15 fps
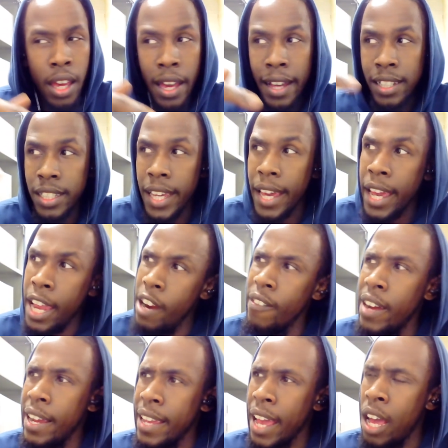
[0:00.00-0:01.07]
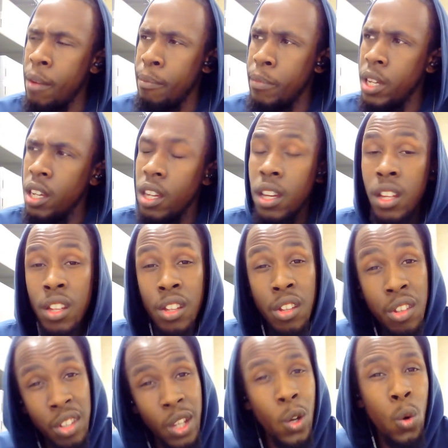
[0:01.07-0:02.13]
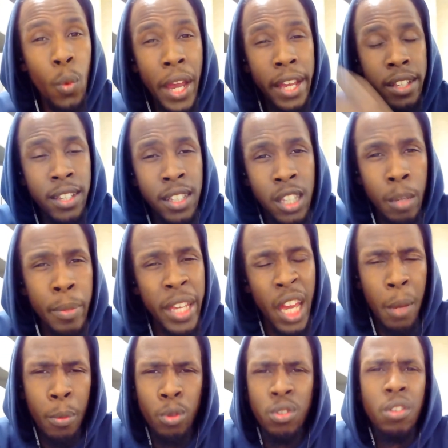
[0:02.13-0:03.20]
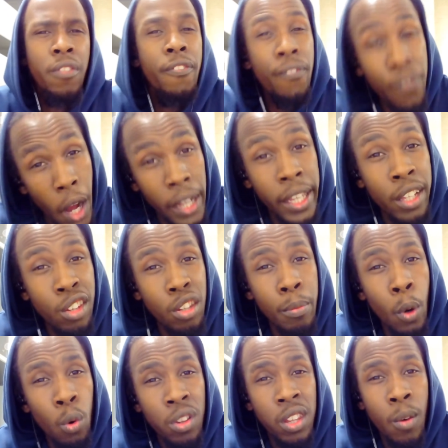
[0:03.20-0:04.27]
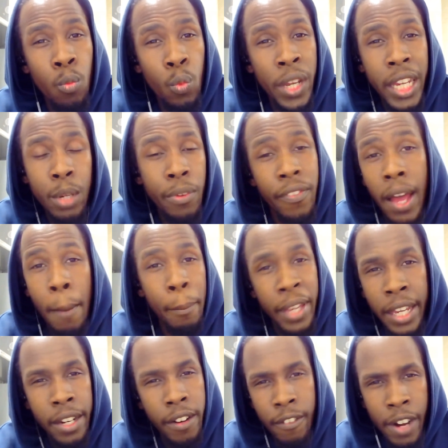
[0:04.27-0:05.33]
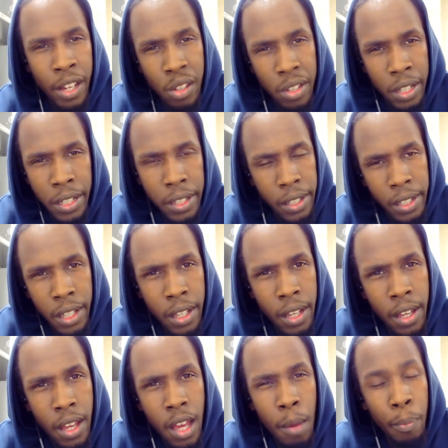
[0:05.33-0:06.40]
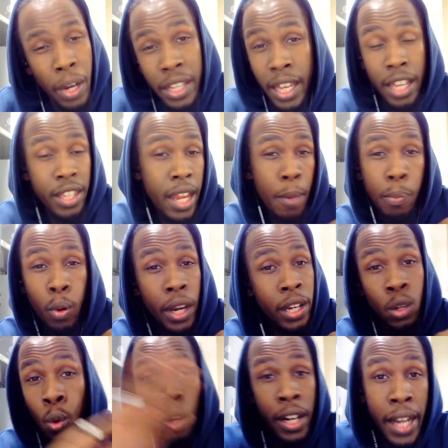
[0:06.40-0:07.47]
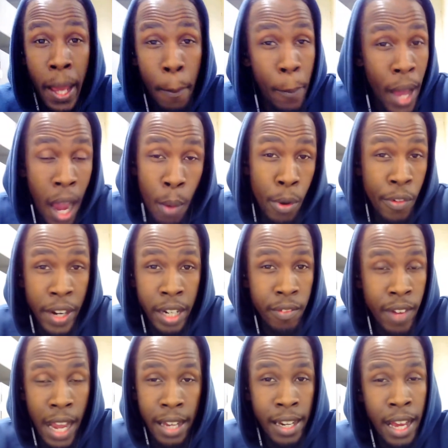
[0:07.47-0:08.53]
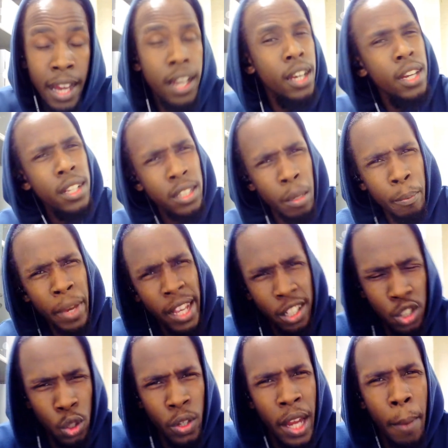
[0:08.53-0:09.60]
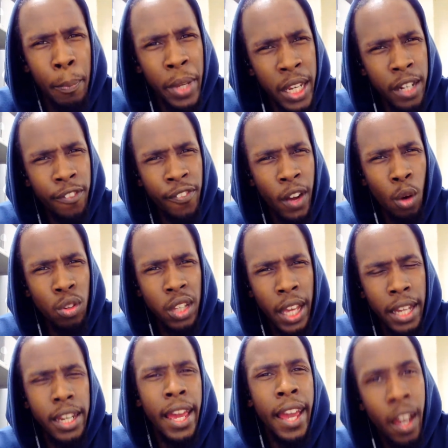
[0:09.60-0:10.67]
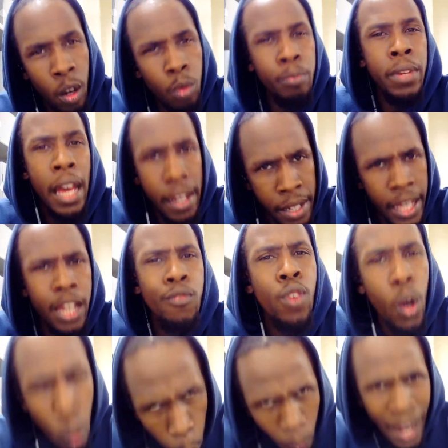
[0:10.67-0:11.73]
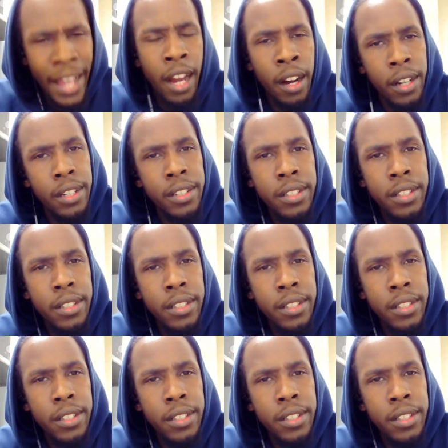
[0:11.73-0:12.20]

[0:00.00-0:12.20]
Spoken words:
And yet here I am, still waiting to be able to fucking smoke some weed without being arrested. But yet they're putting all of their power in right now to make sure that pedophiles get the help that they require.